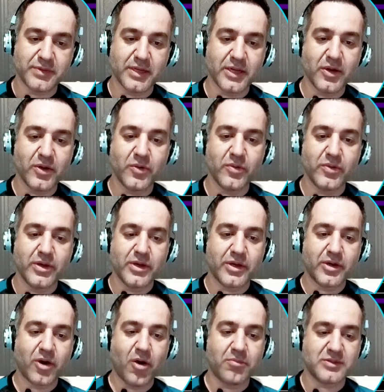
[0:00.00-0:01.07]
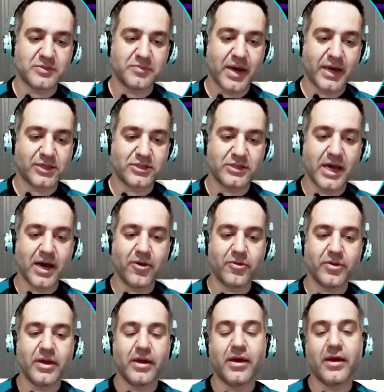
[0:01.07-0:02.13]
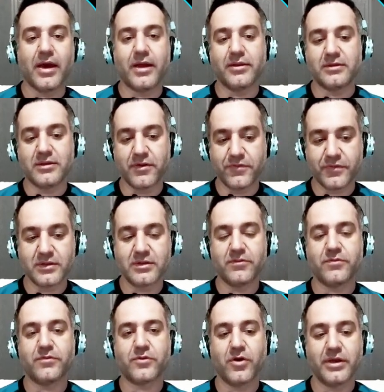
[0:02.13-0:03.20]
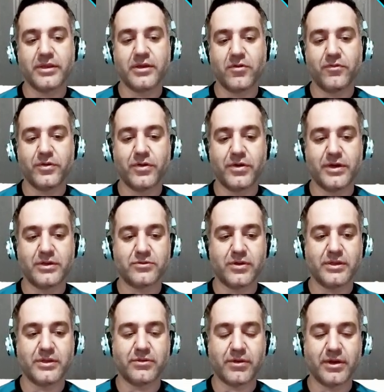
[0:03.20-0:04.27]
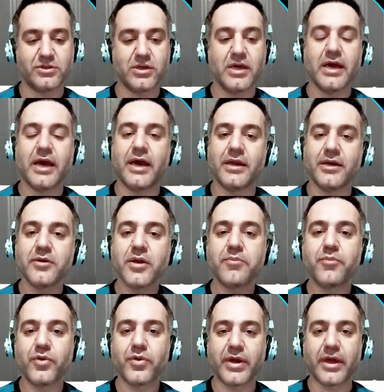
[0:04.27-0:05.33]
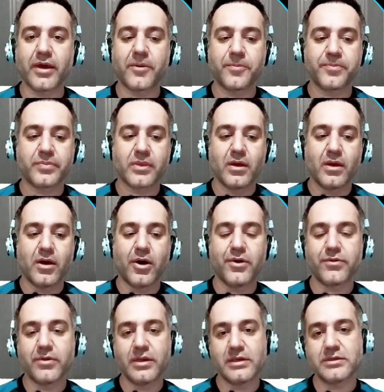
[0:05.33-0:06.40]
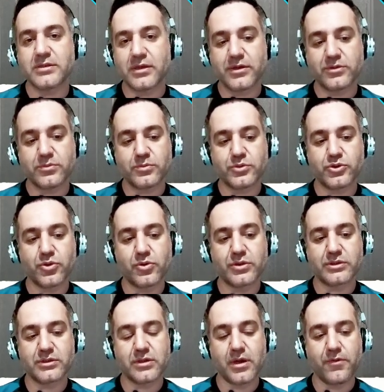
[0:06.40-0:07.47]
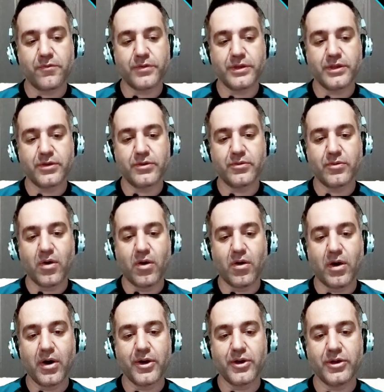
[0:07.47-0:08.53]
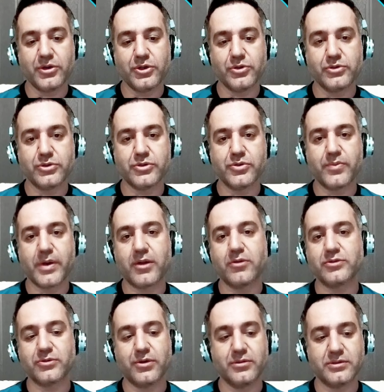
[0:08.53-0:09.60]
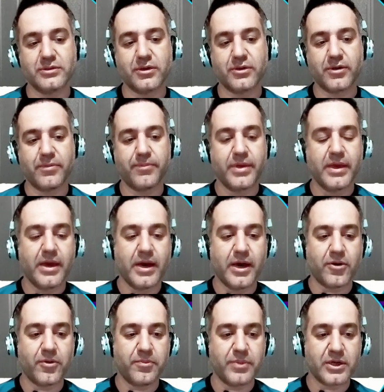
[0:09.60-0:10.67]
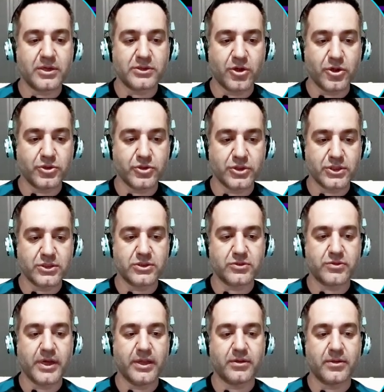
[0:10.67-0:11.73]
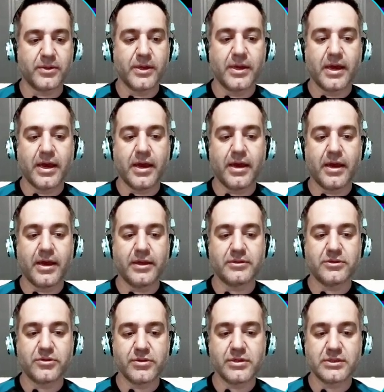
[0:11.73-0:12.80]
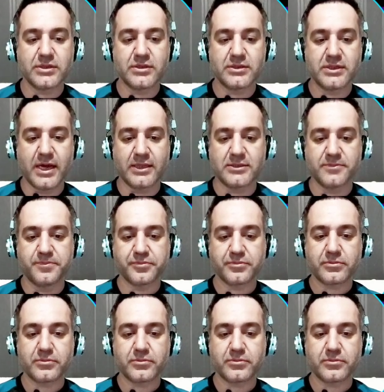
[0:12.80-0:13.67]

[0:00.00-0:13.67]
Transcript: below, comes back down, and definitely right now we are in a trading range. And in the morning, I released a short video on YouTube and also Instagram, and because I took this trade. And the reason is that